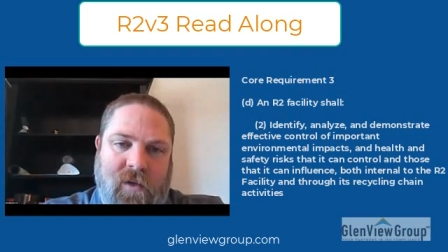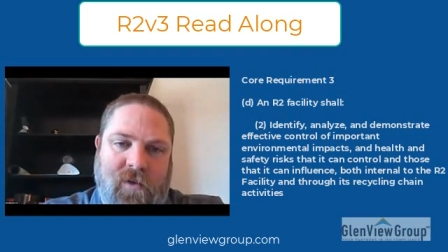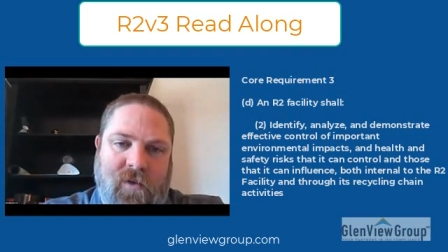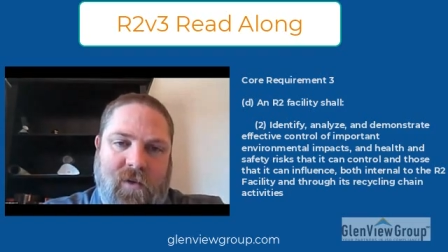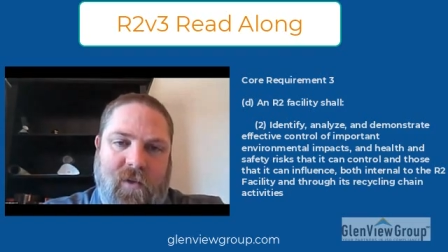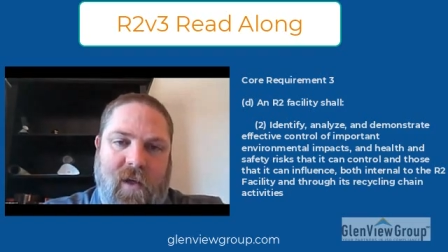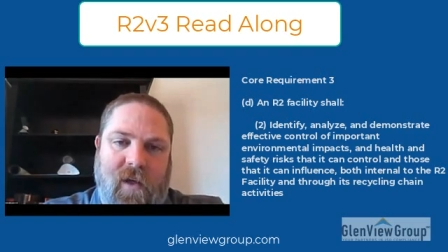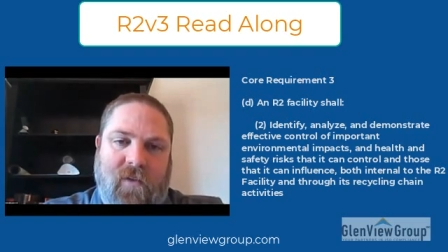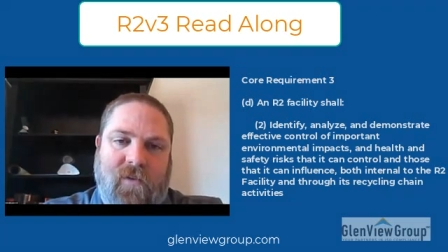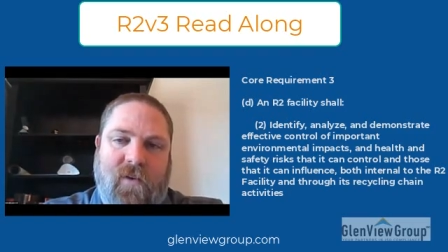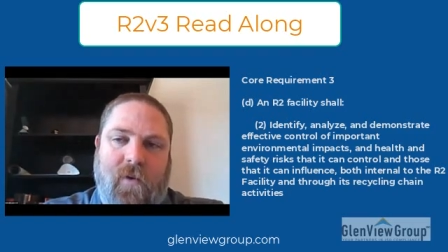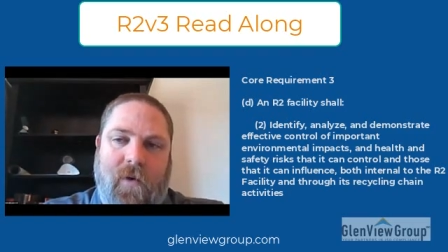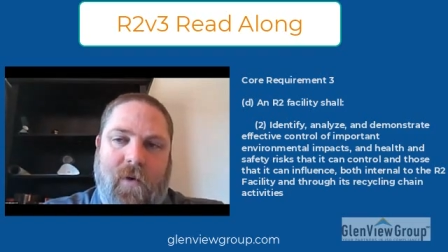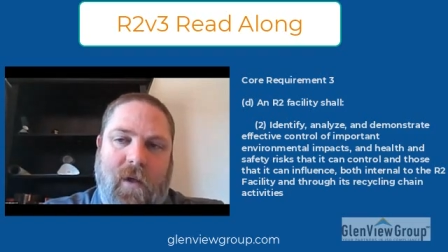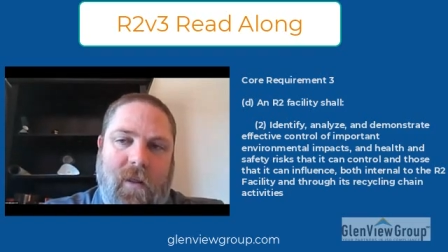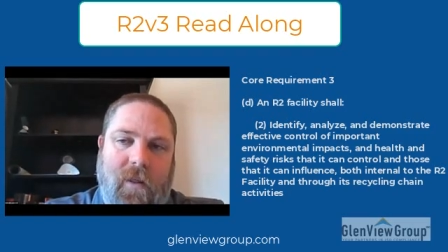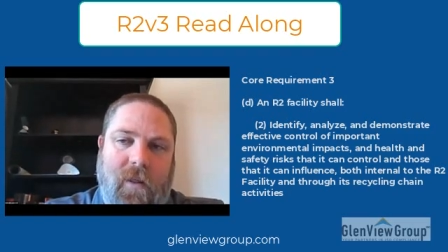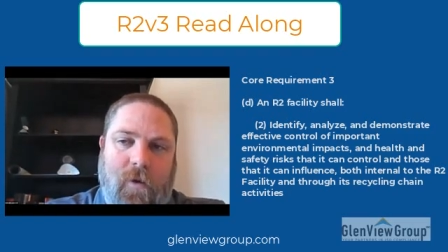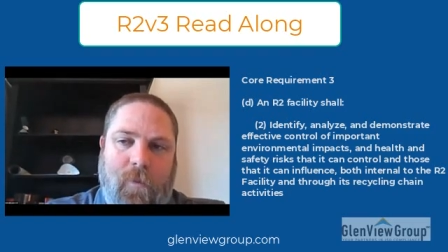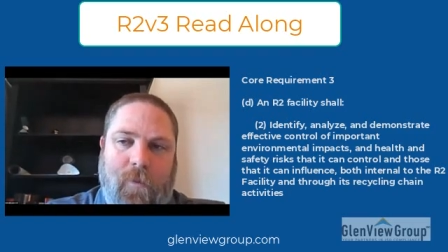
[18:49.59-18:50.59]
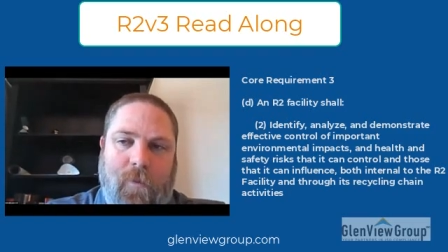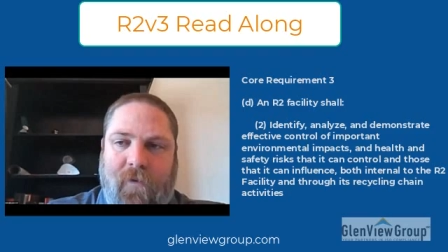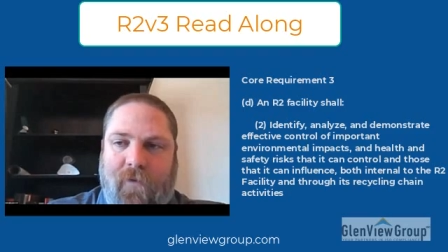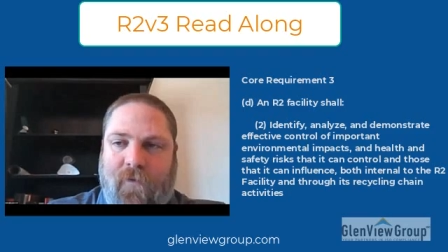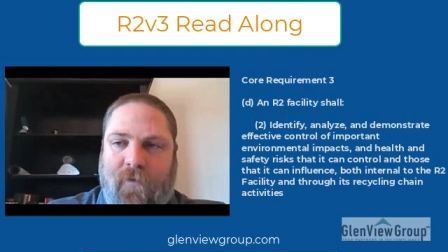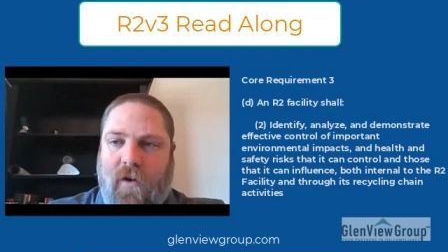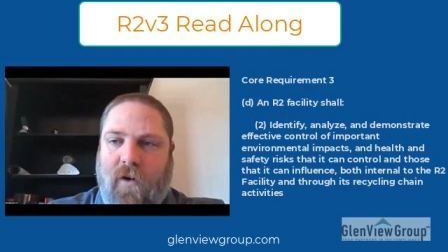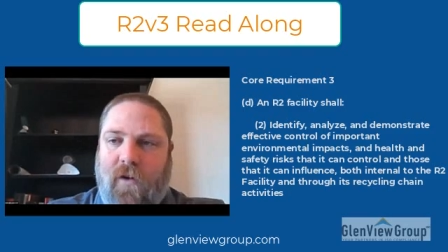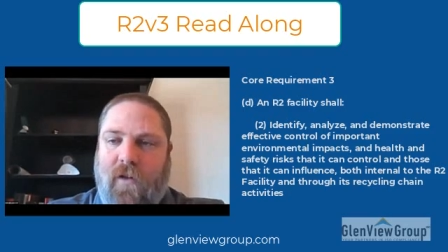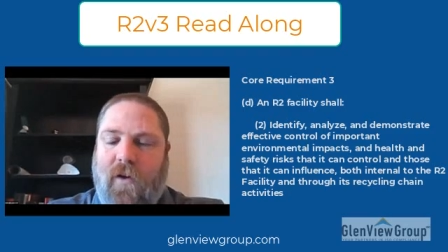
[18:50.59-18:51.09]
So that's going a little bit
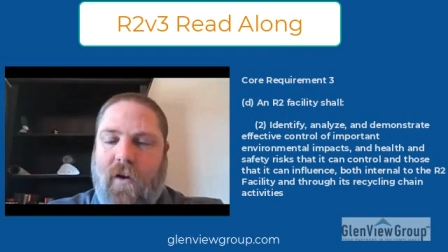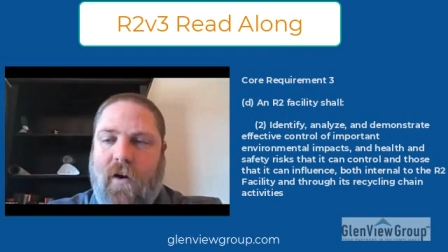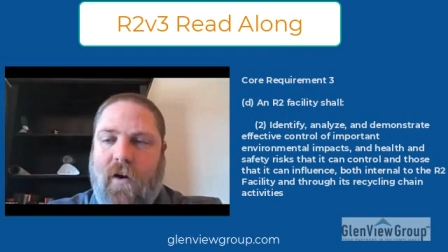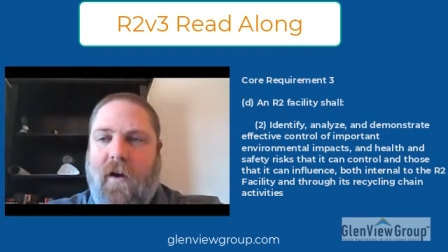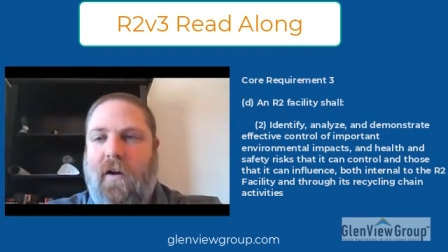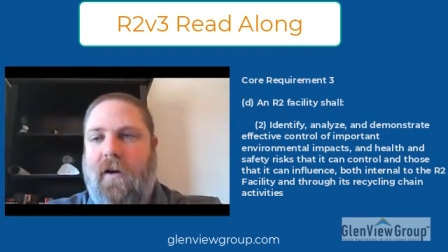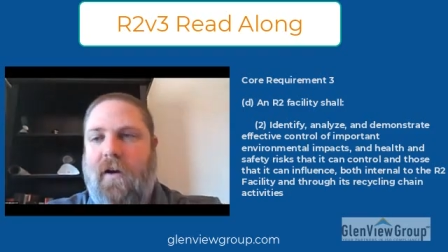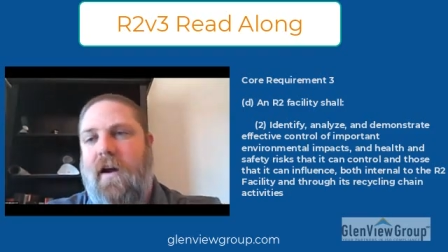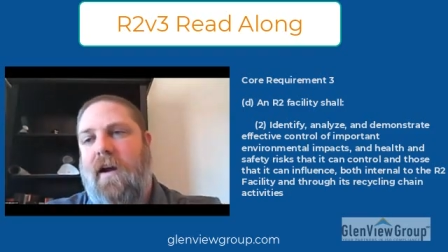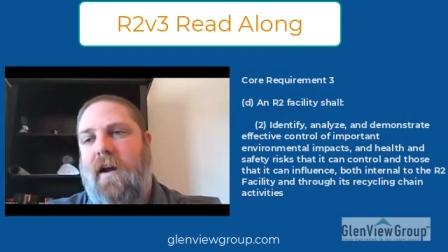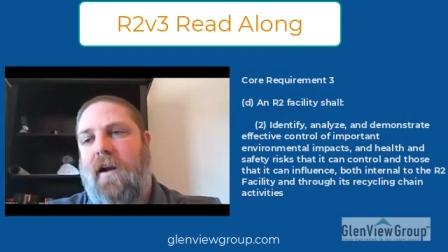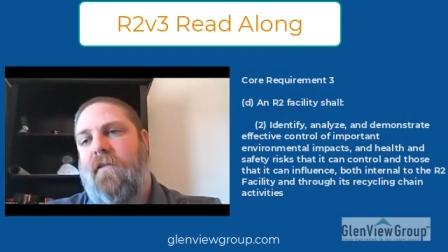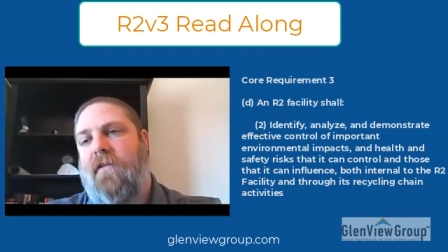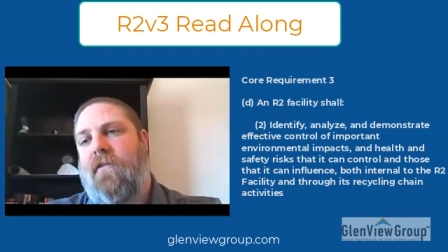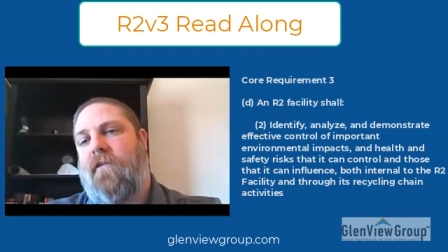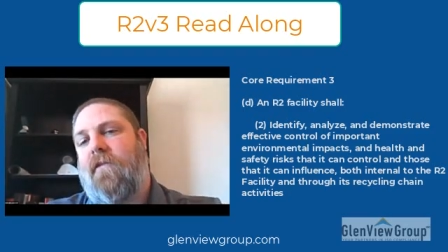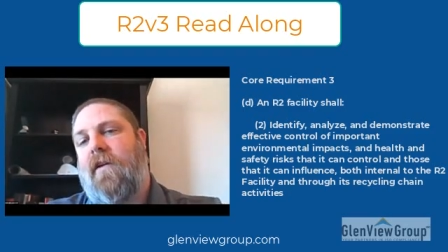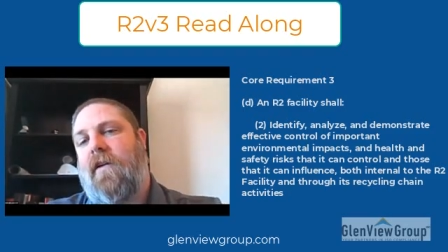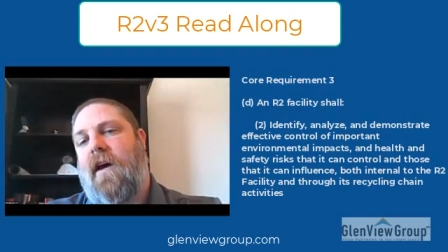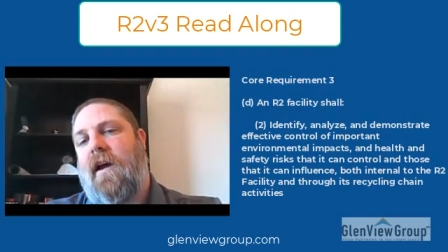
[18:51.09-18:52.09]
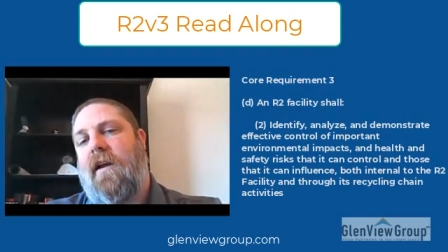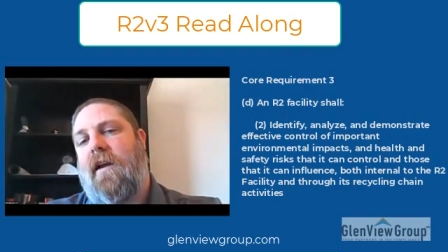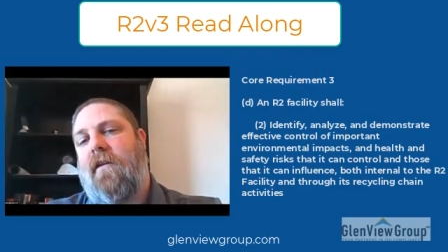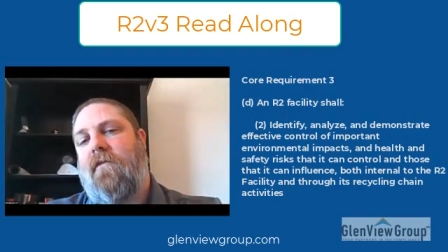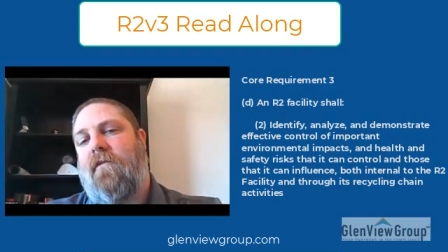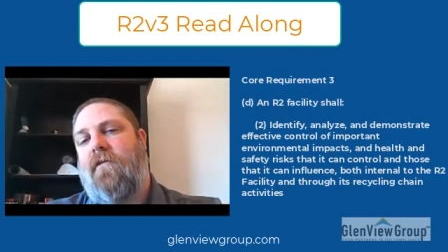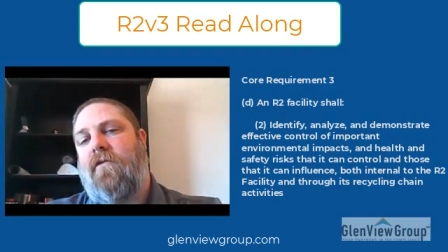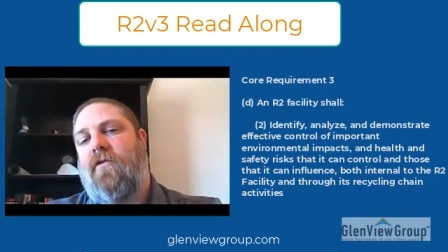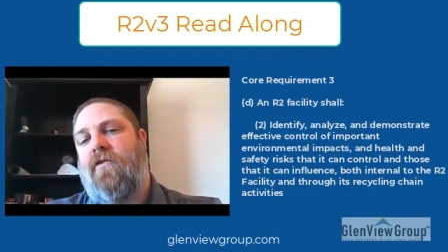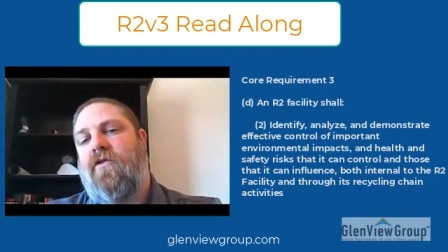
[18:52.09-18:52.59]
further and kind
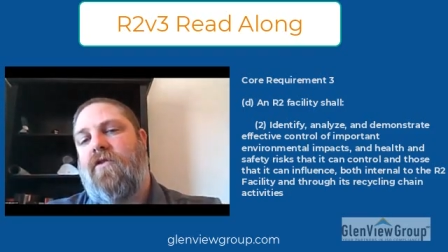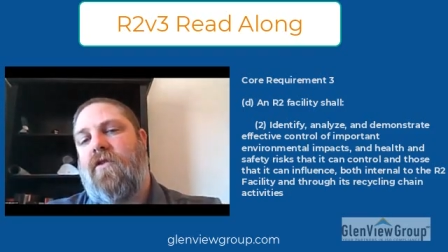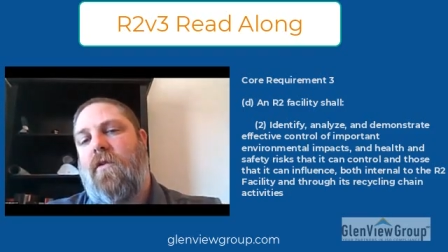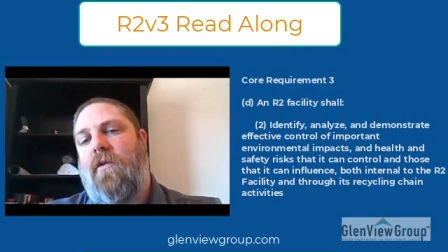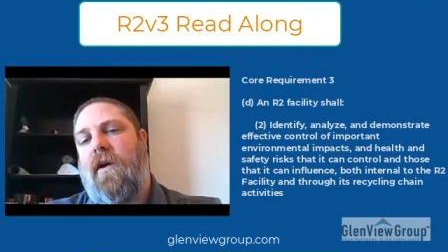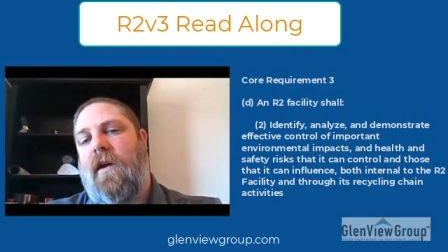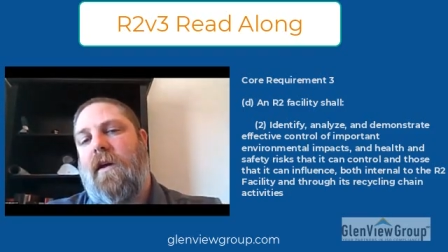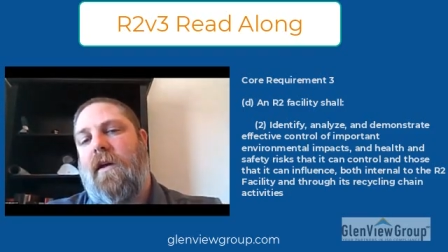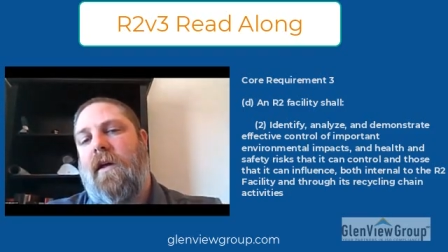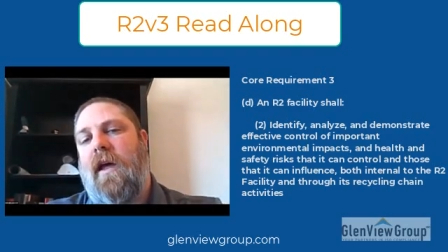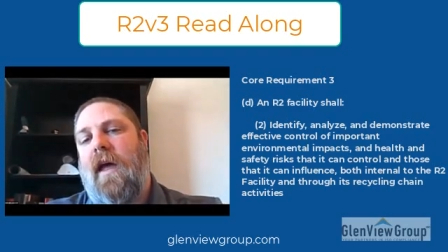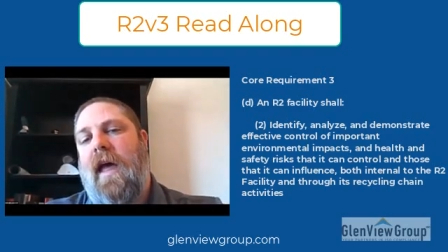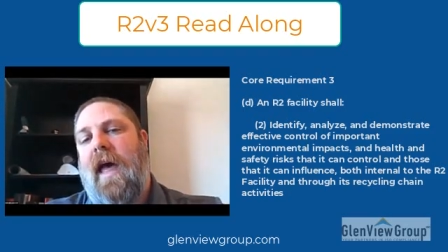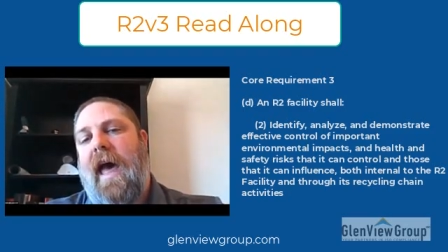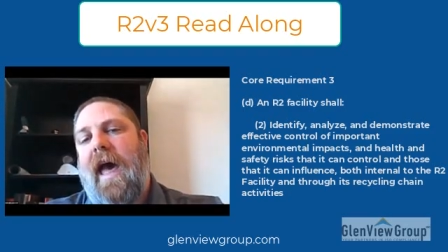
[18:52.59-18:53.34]
of showing